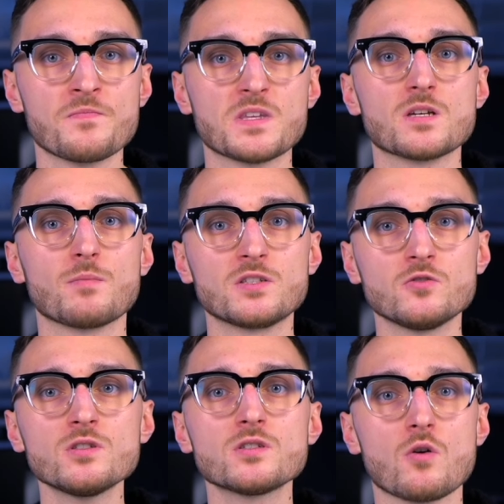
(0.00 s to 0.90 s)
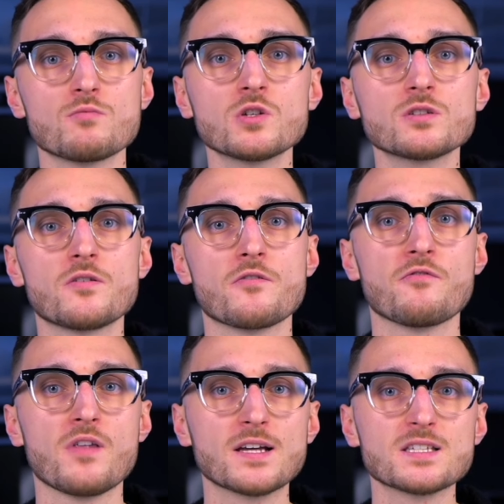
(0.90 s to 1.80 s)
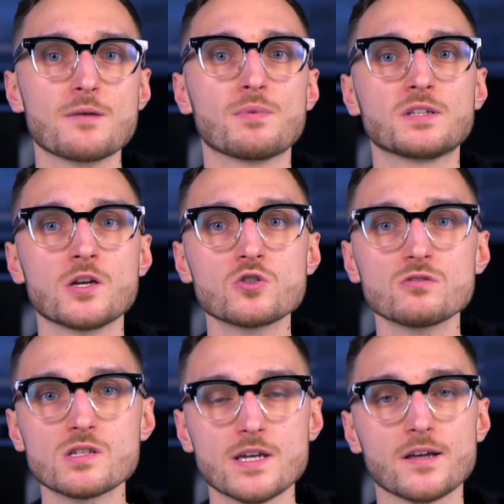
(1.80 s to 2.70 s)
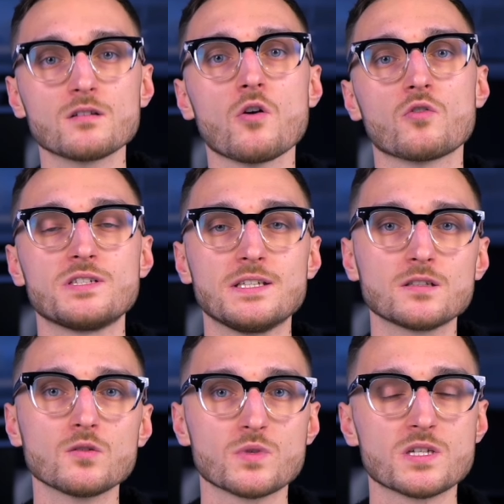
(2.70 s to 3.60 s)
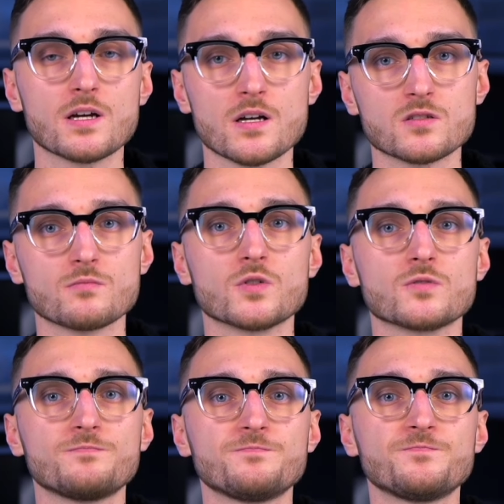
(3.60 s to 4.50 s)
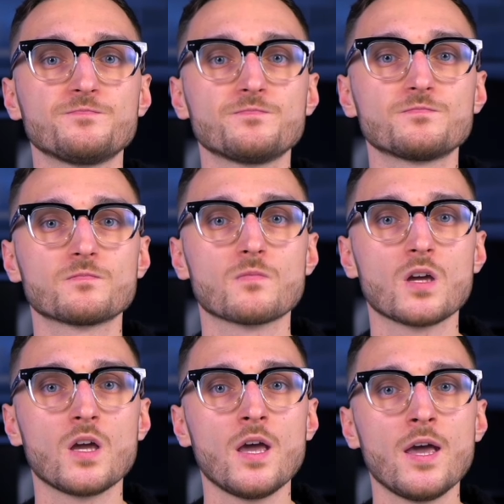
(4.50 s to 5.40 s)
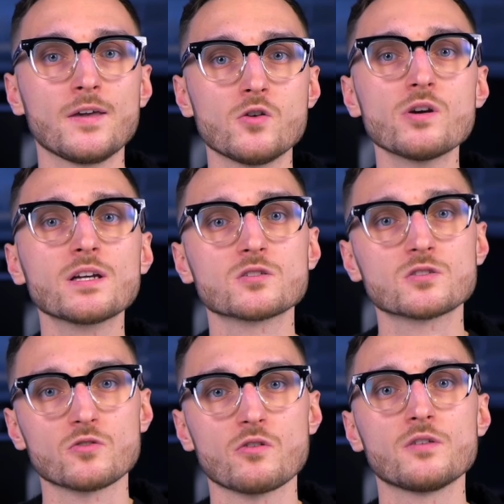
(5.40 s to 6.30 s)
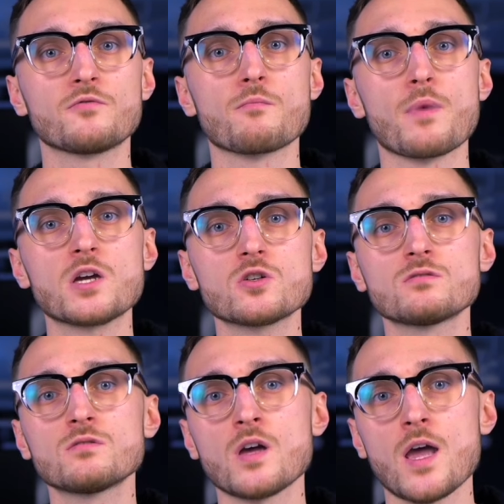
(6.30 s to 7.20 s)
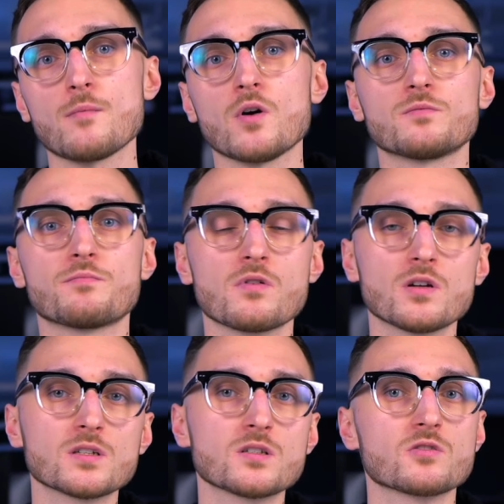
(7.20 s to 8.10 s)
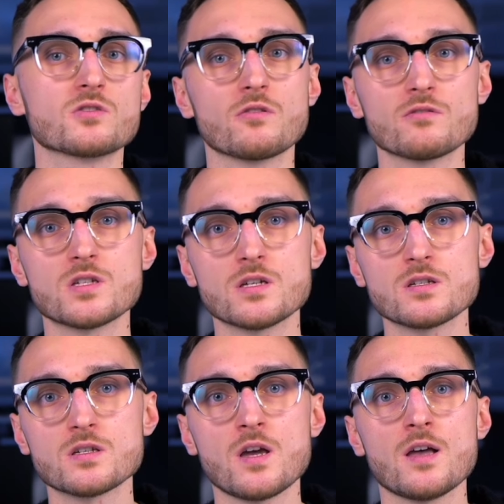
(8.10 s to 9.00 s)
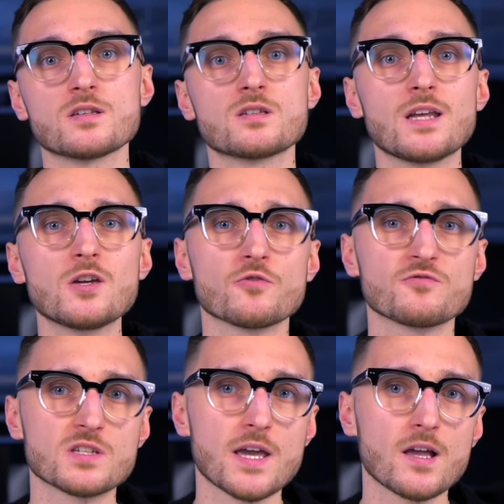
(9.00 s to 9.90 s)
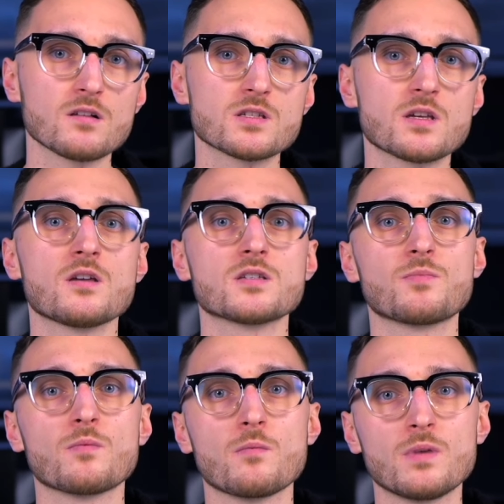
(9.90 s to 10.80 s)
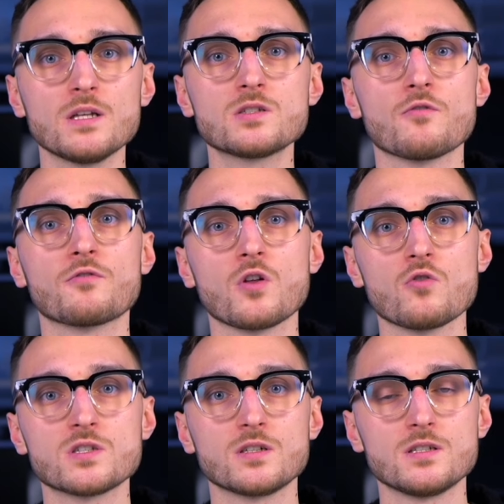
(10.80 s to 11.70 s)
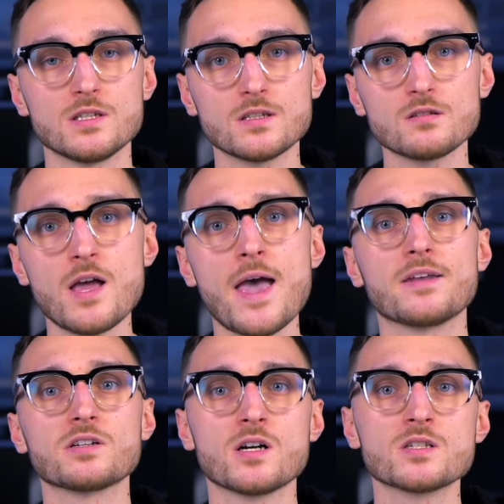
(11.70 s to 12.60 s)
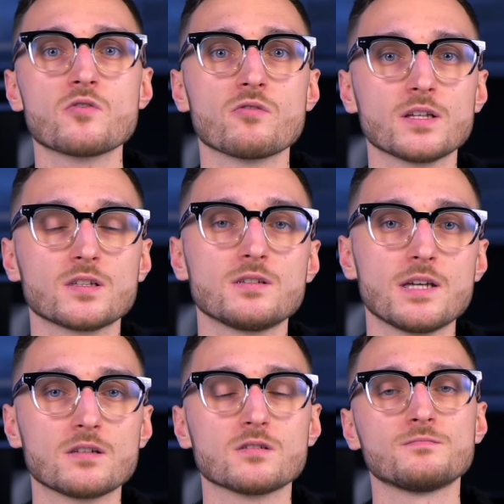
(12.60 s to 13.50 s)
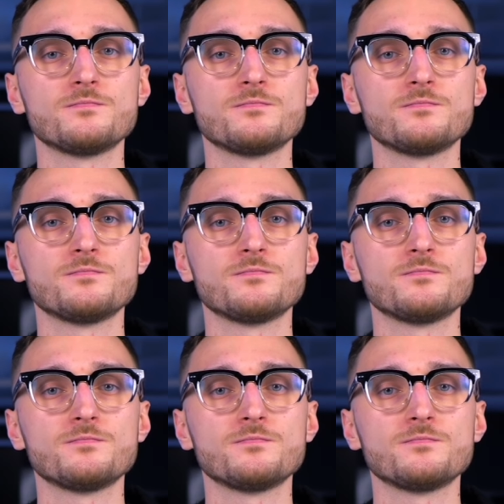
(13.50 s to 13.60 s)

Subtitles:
The opportunity object reflects a potential sale or deal with a customer. Here you can store information about products or services, the stage of sales, the probability of closing a deal, and other related data.